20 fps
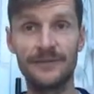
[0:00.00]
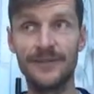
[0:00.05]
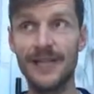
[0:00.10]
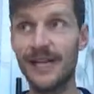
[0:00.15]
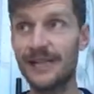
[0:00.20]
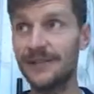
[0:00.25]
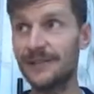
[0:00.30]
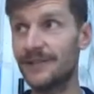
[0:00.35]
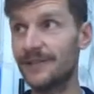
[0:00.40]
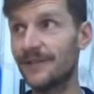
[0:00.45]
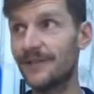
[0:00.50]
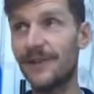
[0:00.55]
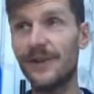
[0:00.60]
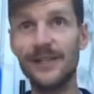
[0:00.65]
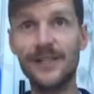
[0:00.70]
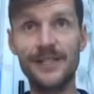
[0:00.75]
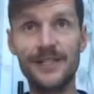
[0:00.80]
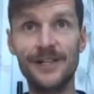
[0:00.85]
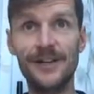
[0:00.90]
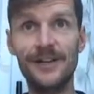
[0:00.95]
That
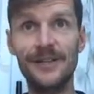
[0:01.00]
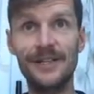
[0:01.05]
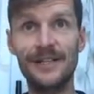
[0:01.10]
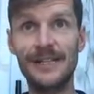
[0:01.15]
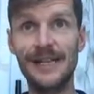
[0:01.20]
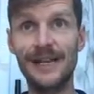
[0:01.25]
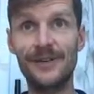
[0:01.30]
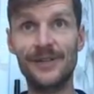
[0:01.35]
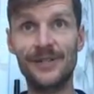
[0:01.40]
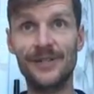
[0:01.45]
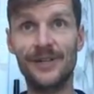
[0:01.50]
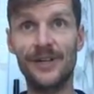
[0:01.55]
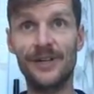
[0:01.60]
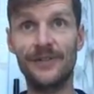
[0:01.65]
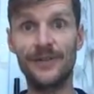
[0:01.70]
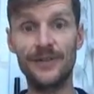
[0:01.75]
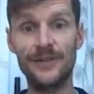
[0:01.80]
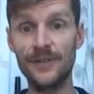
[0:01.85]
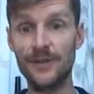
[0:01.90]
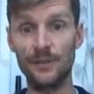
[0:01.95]
divine silence outside
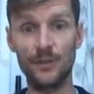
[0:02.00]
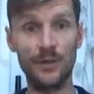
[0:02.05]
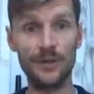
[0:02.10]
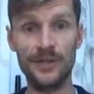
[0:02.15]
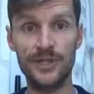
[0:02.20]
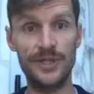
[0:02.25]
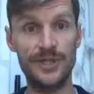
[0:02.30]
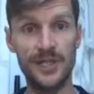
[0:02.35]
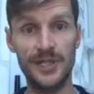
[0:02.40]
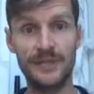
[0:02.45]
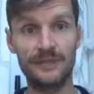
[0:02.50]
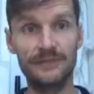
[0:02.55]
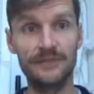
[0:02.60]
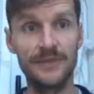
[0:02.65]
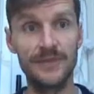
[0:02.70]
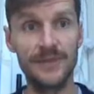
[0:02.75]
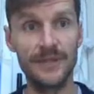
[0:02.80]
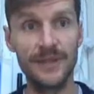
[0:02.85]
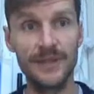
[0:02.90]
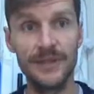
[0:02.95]
of you just watches it.
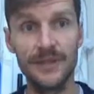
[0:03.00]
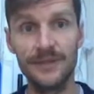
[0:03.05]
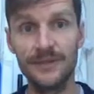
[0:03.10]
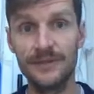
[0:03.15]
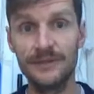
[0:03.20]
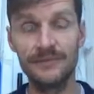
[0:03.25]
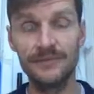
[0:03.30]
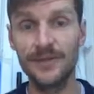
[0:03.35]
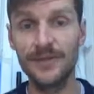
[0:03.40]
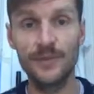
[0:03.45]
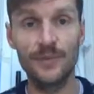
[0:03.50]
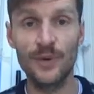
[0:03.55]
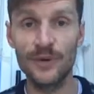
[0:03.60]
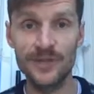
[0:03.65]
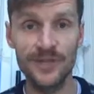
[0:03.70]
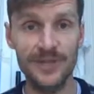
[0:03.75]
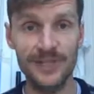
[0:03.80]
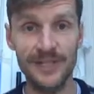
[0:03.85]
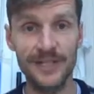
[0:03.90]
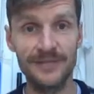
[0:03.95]
Just
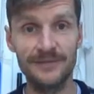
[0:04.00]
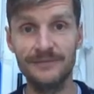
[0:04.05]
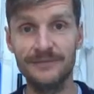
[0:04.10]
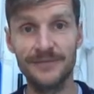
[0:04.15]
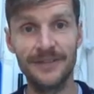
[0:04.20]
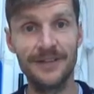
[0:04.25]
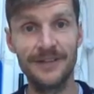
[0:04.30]
watches it.